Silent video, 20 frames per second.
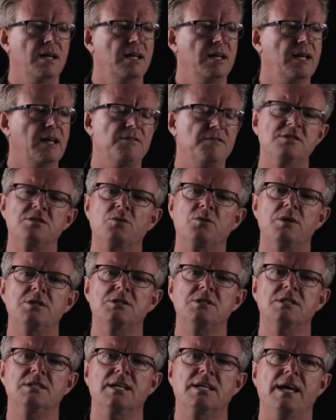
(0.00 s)
Now, this
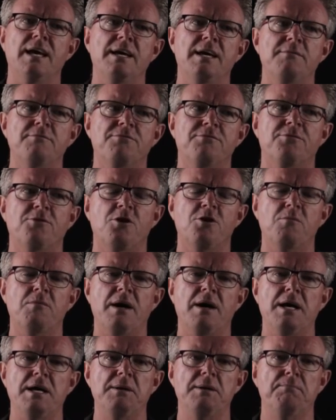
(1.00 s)
question came from
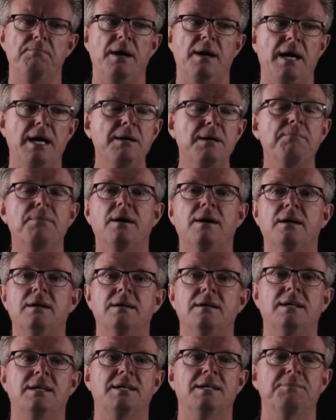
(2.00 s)
a paper
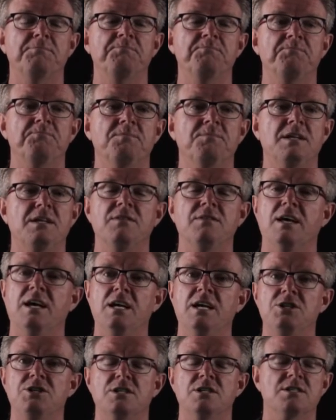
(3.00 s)
in the
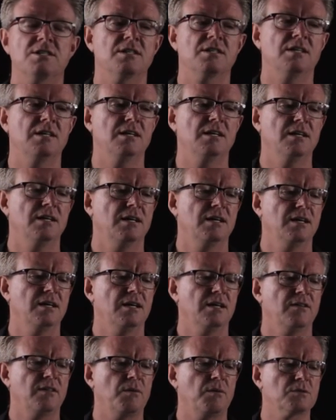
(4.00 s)
HSC
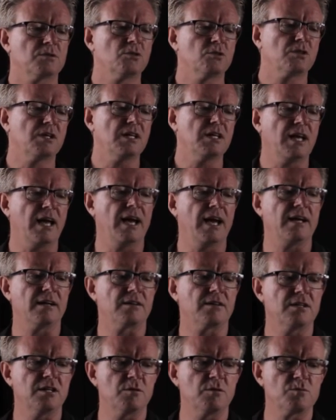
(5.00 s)
that was looking
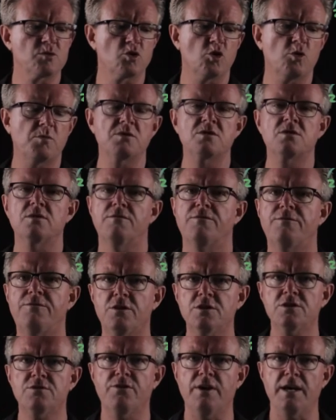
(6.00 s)
at the absorbance of
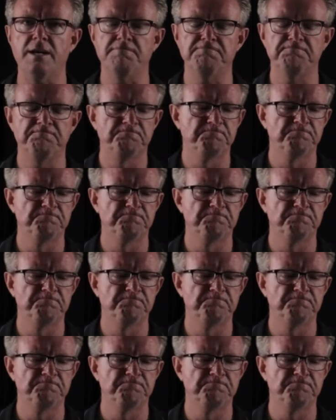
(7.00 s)
phosphate.